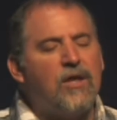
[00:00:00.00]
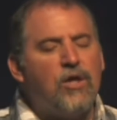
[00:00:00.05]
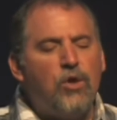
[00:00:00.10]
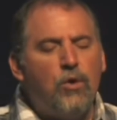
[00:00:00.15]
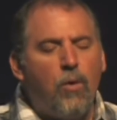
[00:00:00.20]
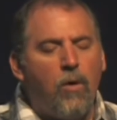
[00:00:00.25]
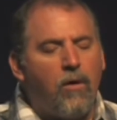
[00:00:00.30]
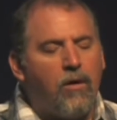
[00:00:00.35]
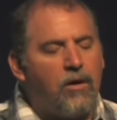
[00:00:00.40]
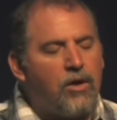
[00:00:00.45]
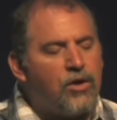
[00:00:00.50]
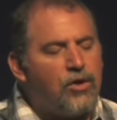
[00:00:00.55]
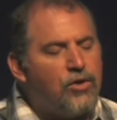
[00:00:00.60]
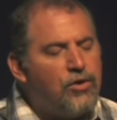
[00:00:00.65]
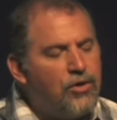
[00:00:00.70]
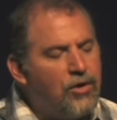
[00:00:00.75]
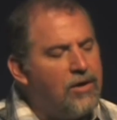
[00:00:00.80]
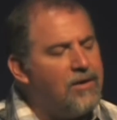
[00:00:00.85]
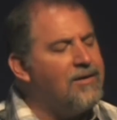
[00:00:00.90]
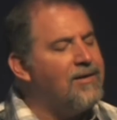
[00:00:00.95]
that you are a
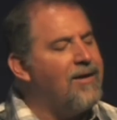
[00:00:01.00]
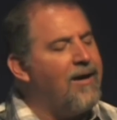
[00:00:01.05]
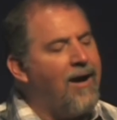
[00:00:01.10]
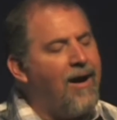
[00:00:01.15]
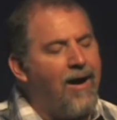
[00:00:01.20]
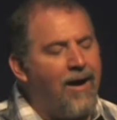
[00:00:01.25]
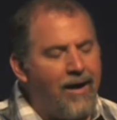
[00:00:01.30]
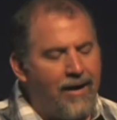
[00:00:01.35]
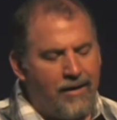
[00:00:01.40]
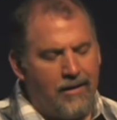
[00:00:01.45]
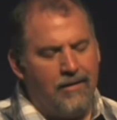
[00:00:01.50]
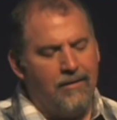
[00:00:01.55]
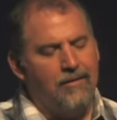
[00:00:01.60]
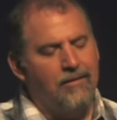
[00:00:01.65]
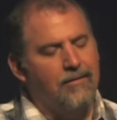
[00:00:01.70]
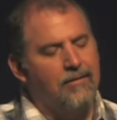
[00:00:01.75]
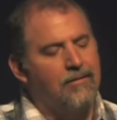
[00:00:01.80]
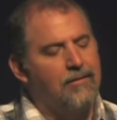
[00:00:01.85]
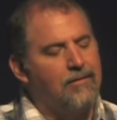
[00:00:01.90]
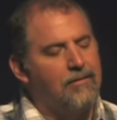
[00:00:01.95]
good God
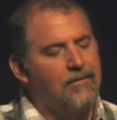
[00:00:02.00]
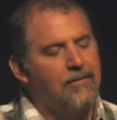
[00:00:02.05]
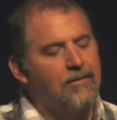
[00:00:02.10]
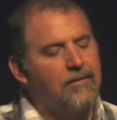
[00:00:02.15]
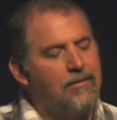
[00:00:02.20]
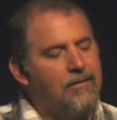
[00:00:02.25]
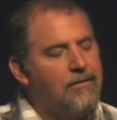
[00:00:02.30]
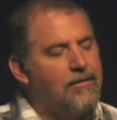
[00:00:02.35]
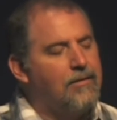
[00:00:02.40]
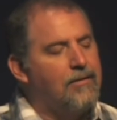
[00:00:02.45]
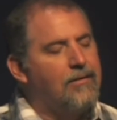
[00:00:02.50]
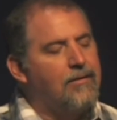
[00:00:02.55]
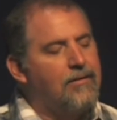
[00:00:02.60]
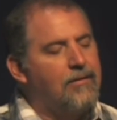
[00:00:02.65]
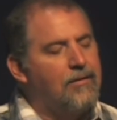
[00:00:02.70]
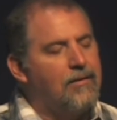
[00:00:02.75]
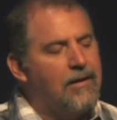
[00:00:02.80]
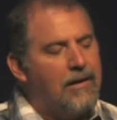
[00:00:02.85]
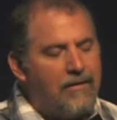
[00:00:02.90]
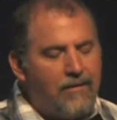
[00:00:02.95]

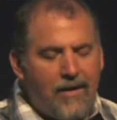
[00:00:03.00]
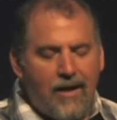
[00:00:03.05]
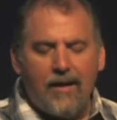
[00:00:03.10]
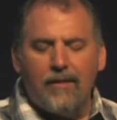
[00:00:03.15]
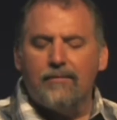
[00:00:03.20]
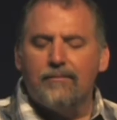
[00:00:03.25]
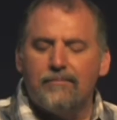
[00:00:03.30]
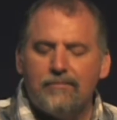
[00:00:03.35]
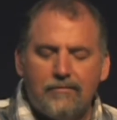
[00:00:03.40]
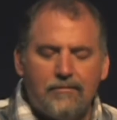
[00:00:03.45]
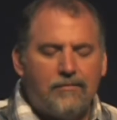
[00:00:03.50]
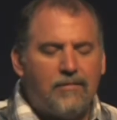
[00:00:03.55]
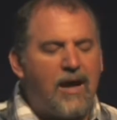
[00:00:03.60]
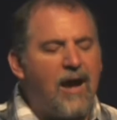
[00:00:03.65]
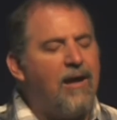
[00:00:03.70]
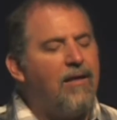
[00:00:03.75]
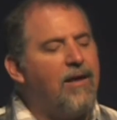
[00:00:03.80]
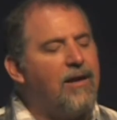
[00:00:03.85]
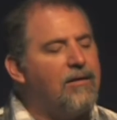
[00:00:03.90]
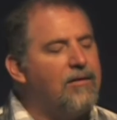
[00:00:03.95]
and that,
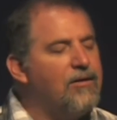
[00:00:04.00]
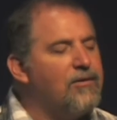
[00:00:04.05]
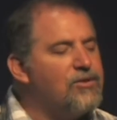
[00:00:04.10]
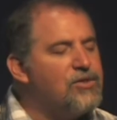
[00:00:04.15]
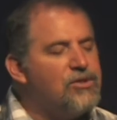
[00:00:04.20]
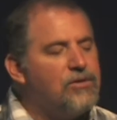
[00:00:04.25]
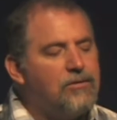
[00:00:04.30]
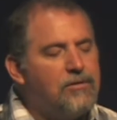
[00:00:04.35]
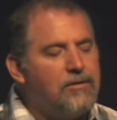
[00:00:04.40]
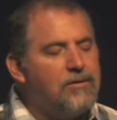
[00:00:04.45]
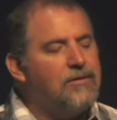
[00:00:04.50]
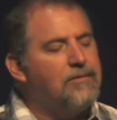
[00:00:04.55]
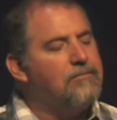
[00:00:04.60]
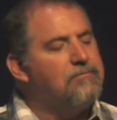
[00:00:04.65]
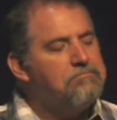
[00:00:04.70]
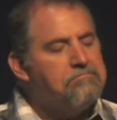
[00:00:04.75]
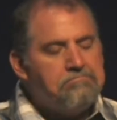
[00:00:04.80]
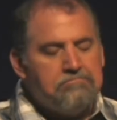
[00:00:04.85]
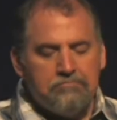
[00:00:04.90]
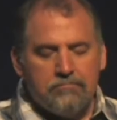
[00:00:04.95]
kind of like little children,
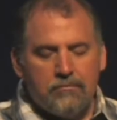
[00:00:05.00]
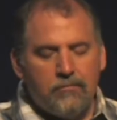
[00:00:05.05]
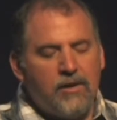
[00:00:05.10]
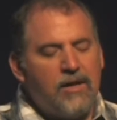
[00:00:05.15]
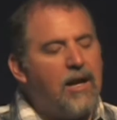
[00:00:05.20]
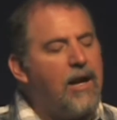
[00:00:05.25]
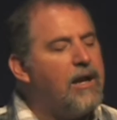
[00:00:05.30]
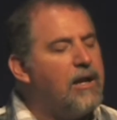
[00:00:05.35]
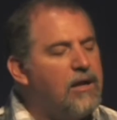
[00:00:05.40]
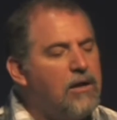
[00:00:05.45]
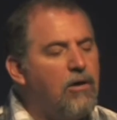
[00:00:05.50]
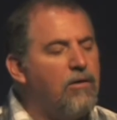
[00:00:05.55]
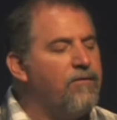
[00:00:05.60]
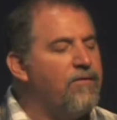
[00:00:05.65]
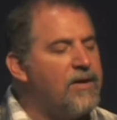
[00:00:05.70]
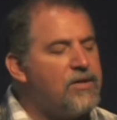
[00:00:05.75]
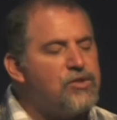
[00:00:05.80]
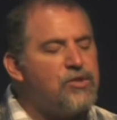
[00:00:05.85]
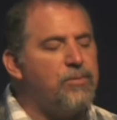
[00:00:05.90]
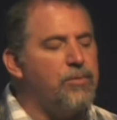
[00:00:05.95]
we got to eat our
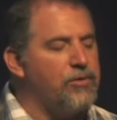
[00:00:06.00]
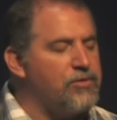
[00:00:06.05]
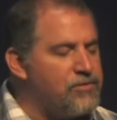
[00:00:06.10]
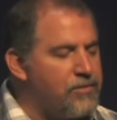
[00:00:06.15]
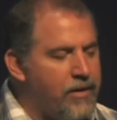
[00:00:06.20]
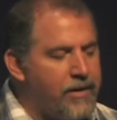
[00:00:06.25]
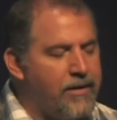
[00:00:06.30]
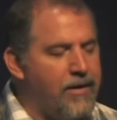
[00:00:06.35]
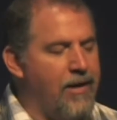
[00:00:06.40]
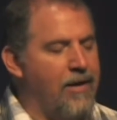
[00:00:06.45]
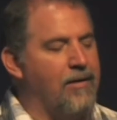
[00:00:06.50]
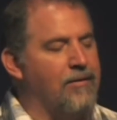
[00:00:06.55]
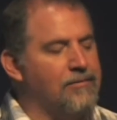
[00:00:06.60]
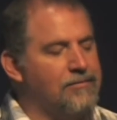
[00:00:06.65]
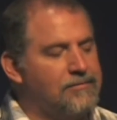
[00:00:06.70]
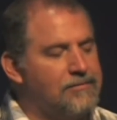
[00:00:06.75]
vegetables right now.